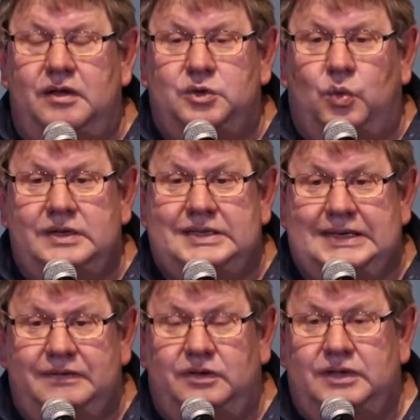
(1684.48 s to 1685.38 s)
don't want to
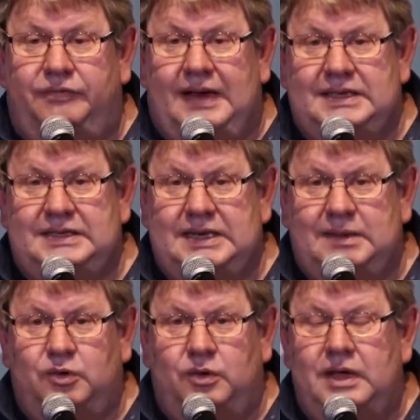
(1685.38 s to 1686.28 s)
live on the flats
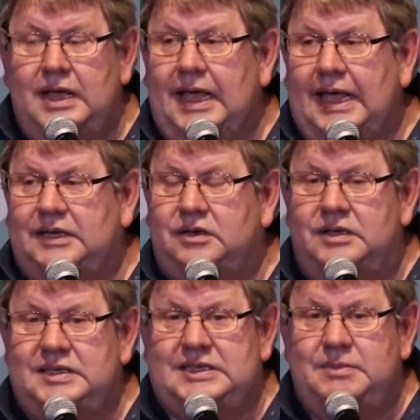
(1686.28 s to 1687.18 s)
anymore. It
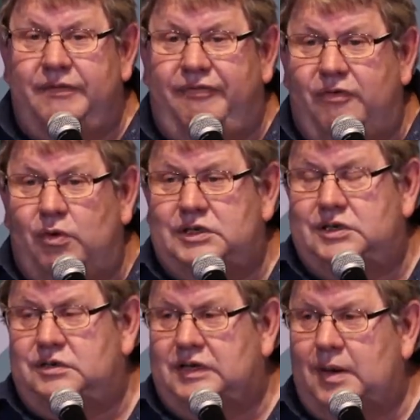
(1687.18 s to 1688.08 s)
costs them a
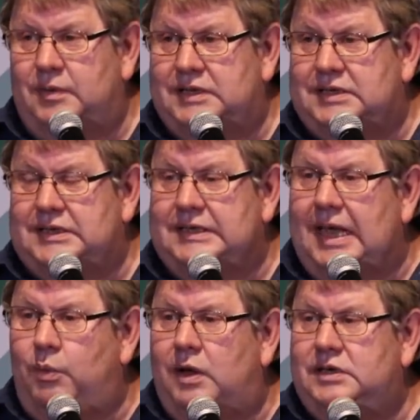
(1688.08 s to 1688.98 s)
fortune to come in the city.
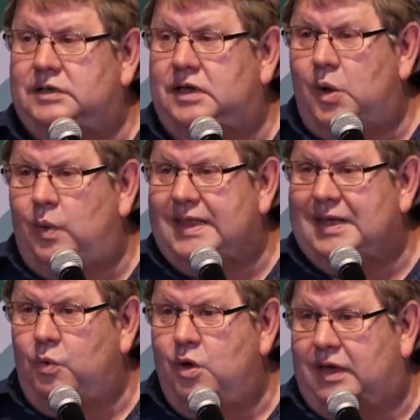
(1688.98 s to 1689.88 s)
They want to go where
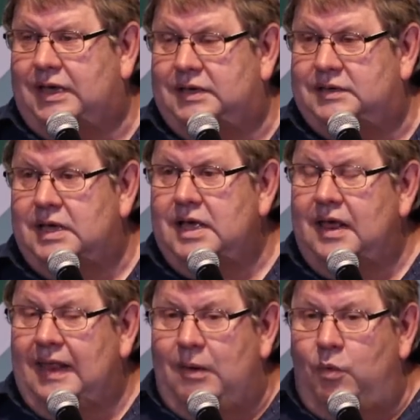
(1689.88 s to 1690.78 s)
the work
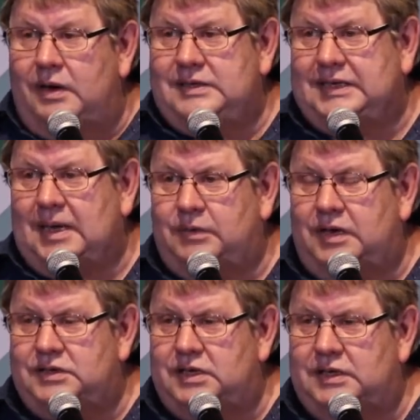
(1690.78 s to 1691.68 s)
is. They want to come
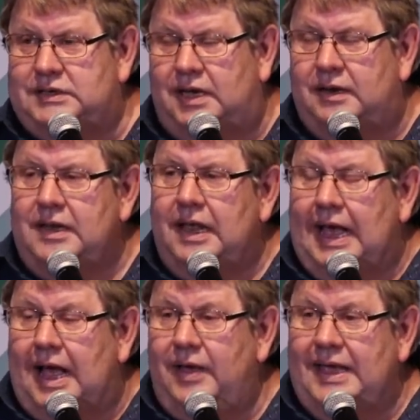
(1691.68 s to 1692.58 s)
closer to the town.
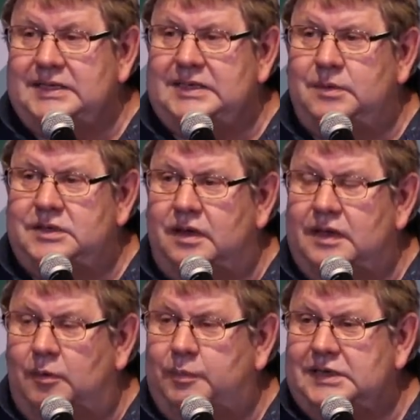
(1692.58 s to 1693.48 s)
Our estimates are
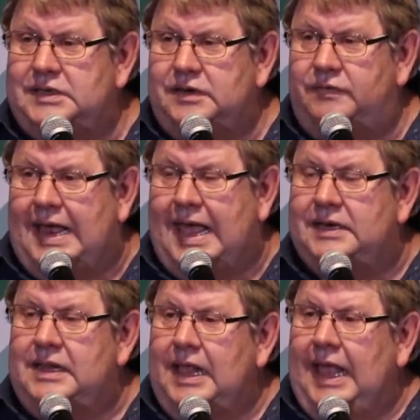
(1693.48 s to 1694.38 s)
there are pieces of
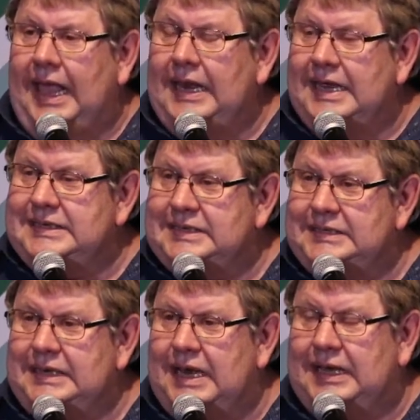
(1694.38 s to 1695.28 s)
land in a
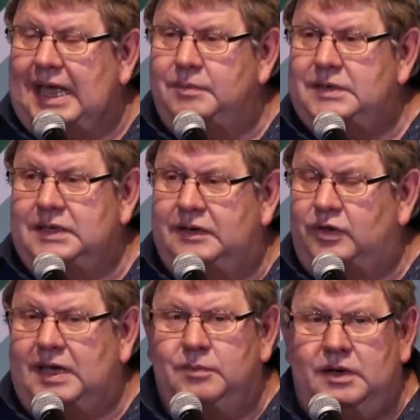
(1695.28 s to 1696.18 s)
city like Cape Town that if
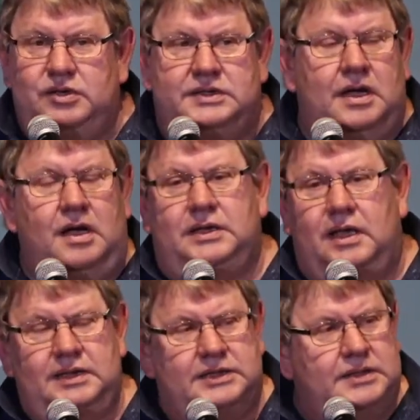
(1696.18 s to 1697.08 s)
you come on and you say, oh
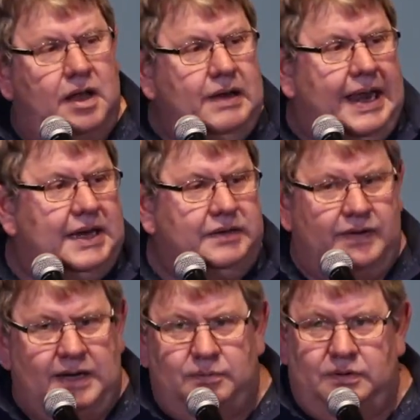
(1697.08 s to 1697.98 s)
no, there's no land
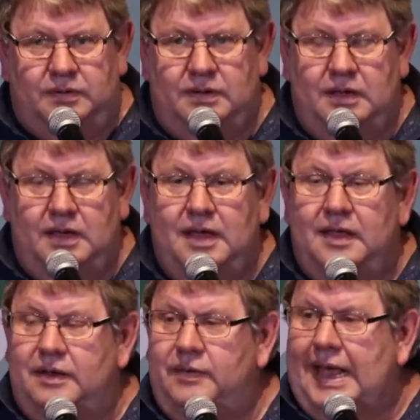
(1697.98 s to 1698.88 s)
available.
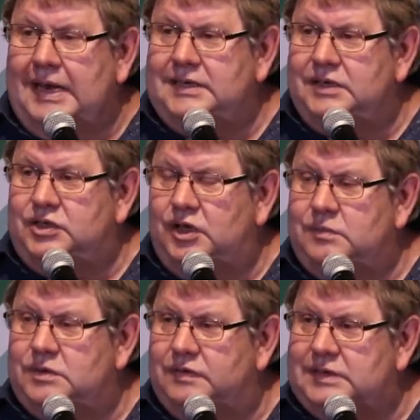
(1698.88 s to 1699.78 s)
The reality in
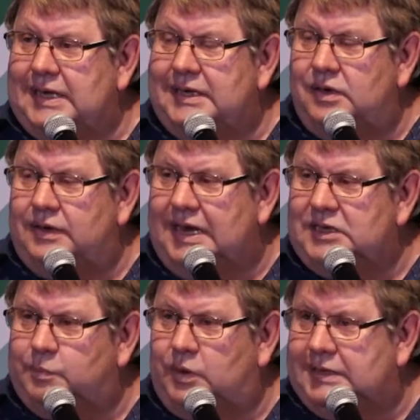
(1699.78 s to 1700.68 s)
terms of state-owned
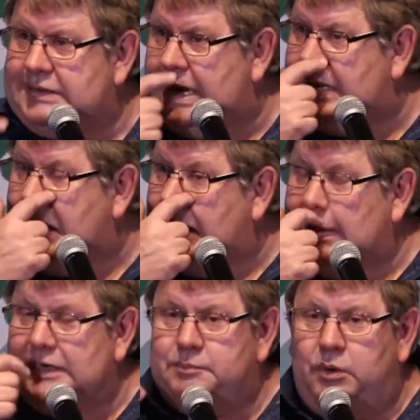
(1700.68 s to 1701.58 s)
enterprise land,
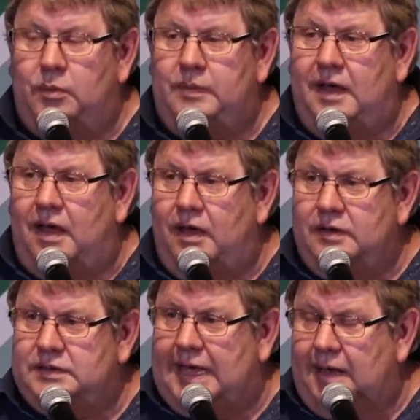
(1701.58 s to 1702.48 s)
there's probably a
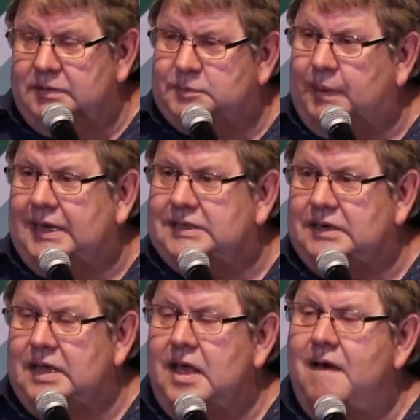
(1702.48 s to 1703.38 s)
host
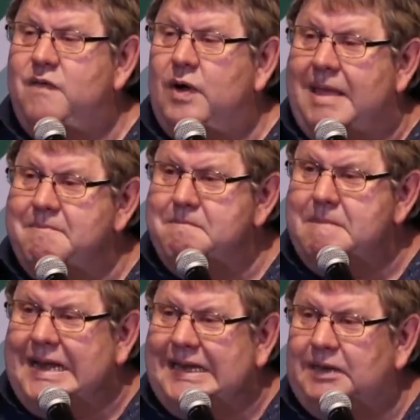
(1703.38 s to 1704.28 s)
space for 1
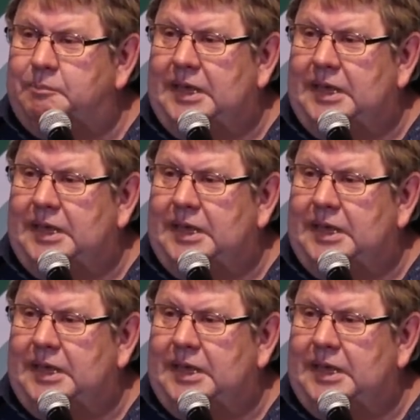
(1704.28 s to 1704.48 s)
million